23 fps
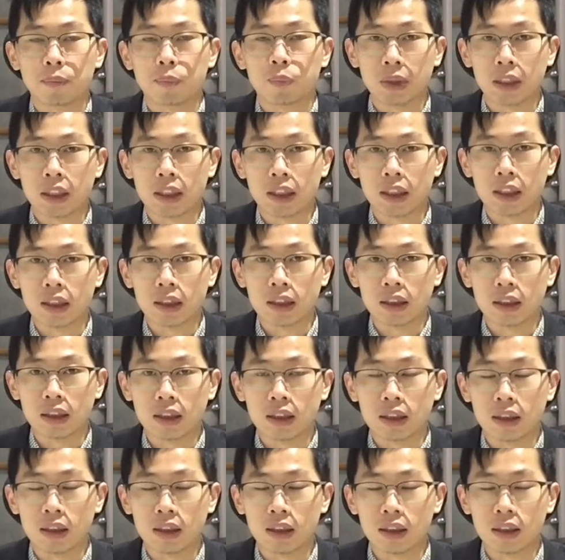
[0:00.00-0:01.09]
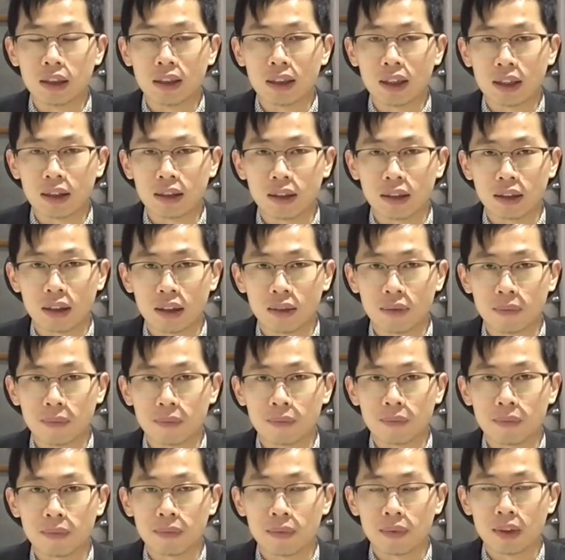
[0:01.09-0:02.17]
bleeding in the intestine.
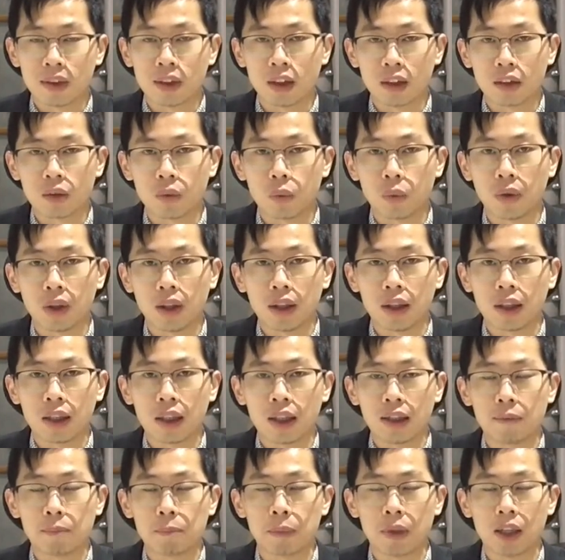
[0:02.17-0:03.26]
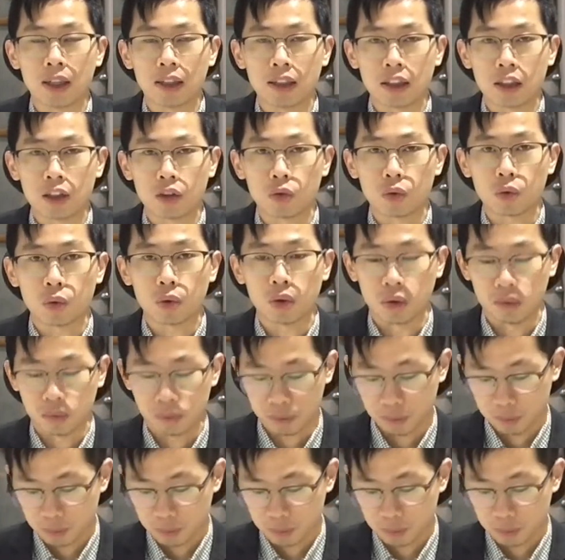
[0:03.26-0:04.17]
That's why they have bloody stool.